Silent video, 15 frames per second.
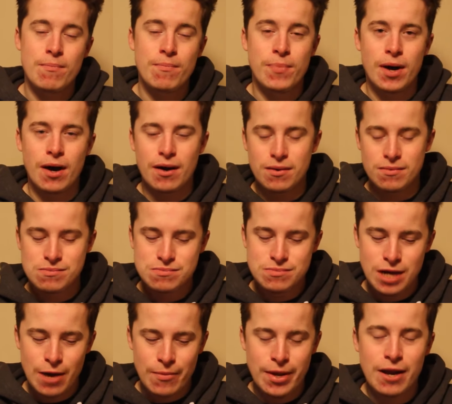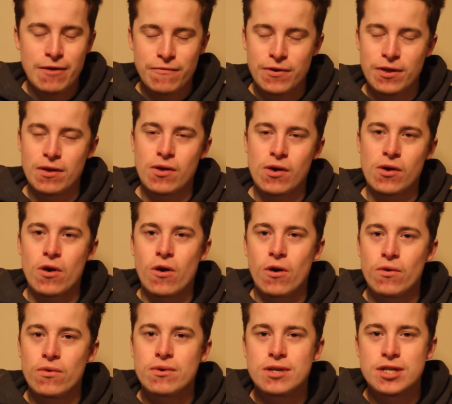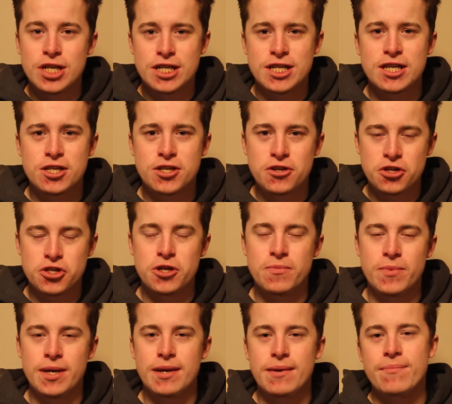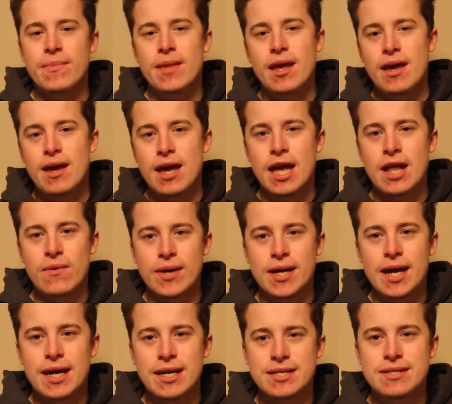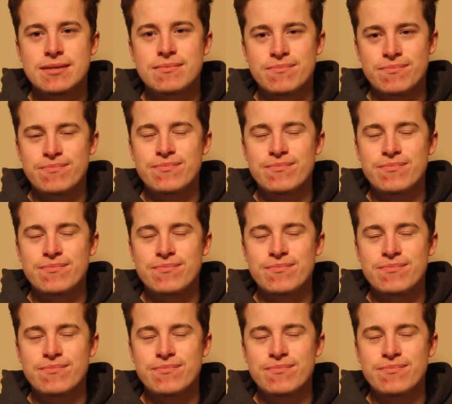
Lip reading: But I'm in it for the long haul, just as you should be. Anyway, guys,